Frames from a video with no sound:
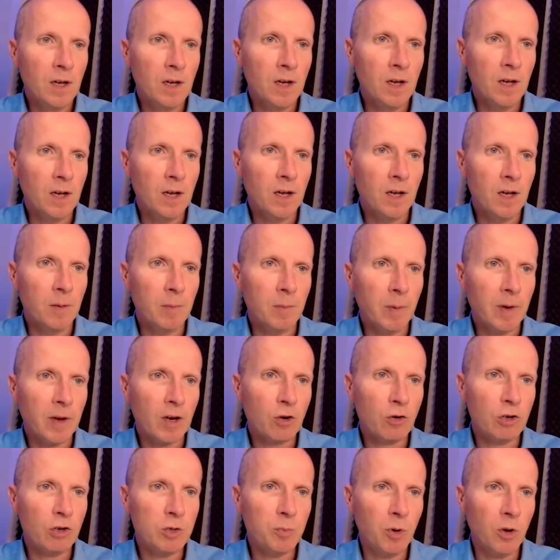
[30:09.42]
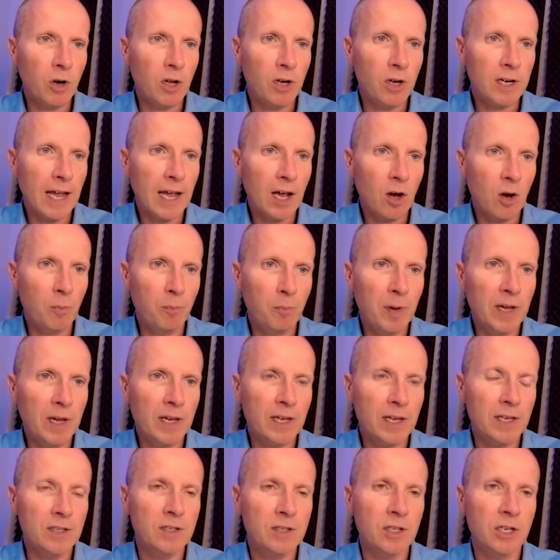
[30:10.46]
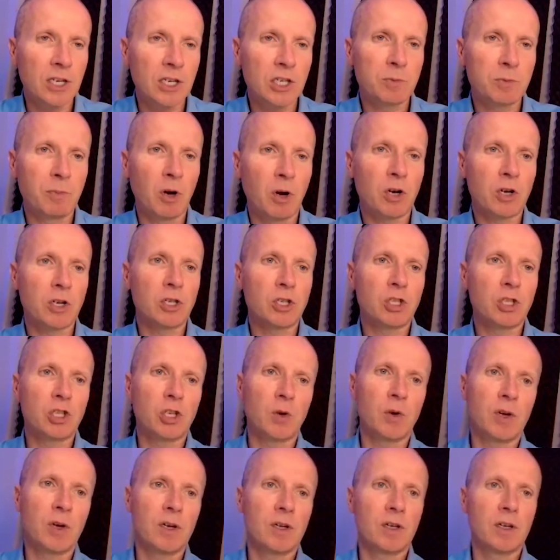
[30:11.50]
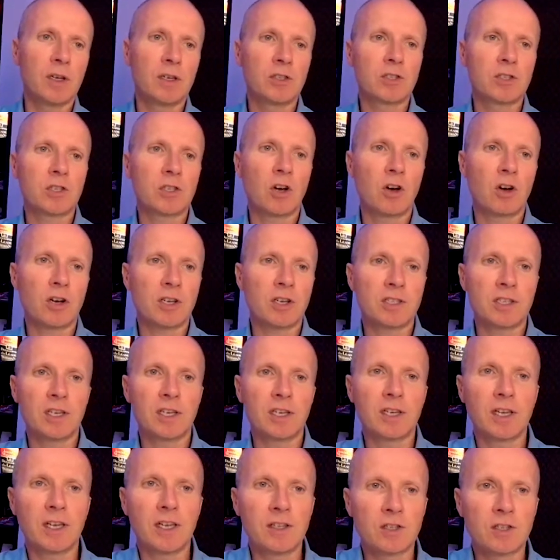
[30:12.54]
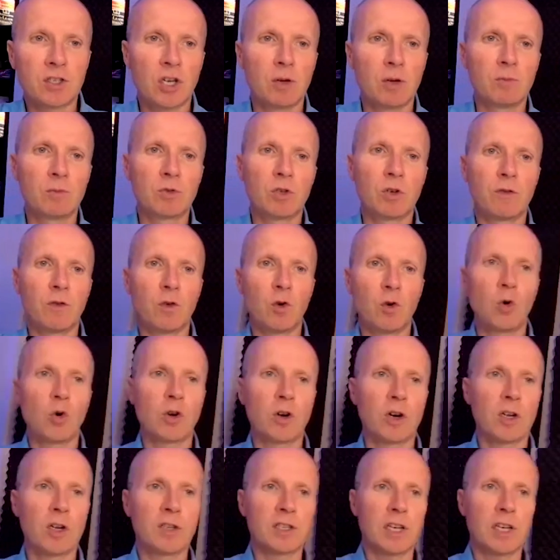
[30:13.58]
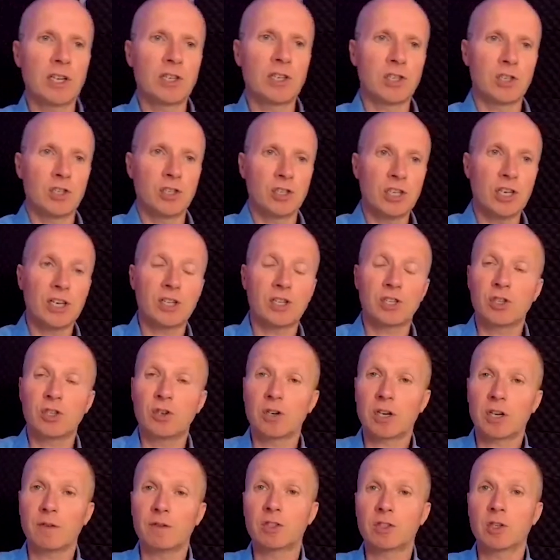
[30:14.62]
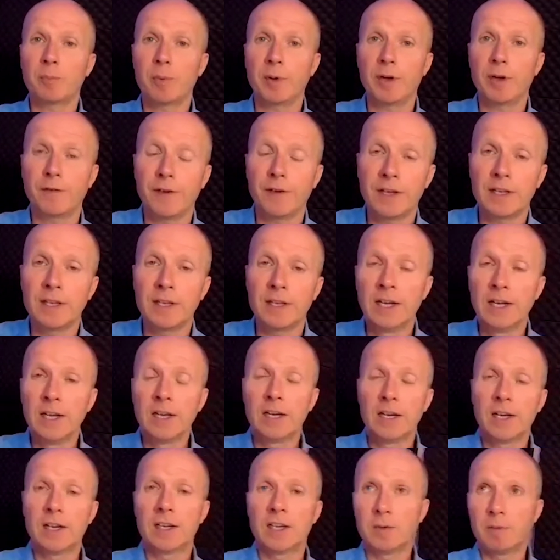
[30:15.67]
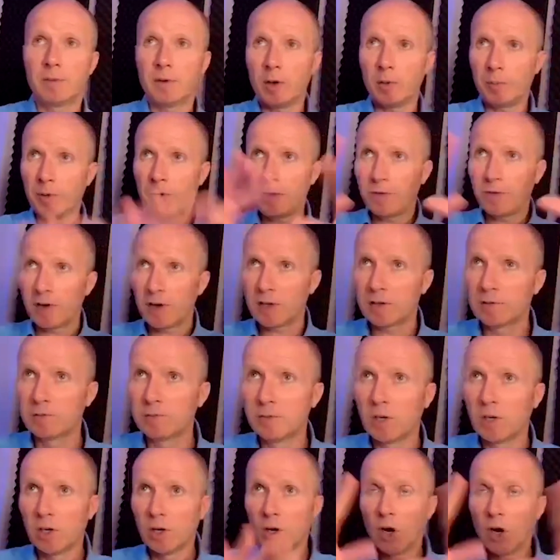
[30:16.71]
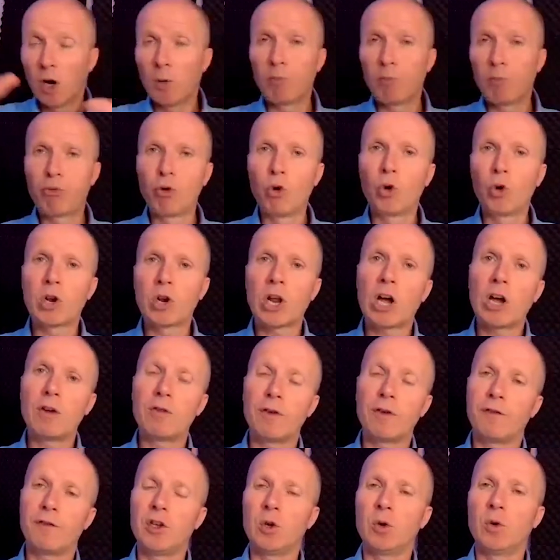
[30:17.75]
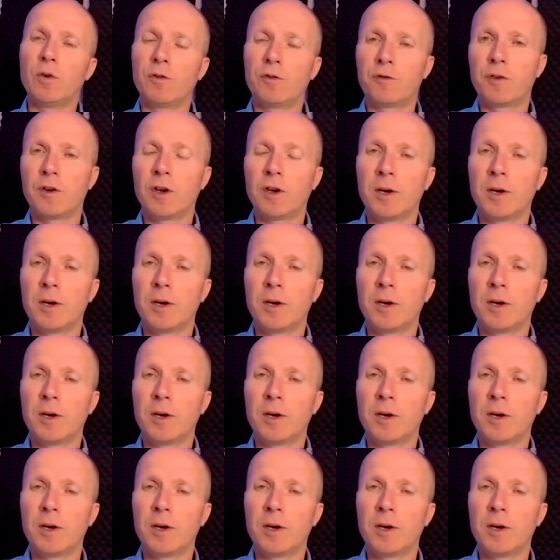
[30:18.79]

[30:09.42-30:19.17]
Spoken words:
A bit. Chris Pollard, how big is the niche market Stuart is targeting in terms of organizations? Yeah, Stuart, give us a bit of a broad overview of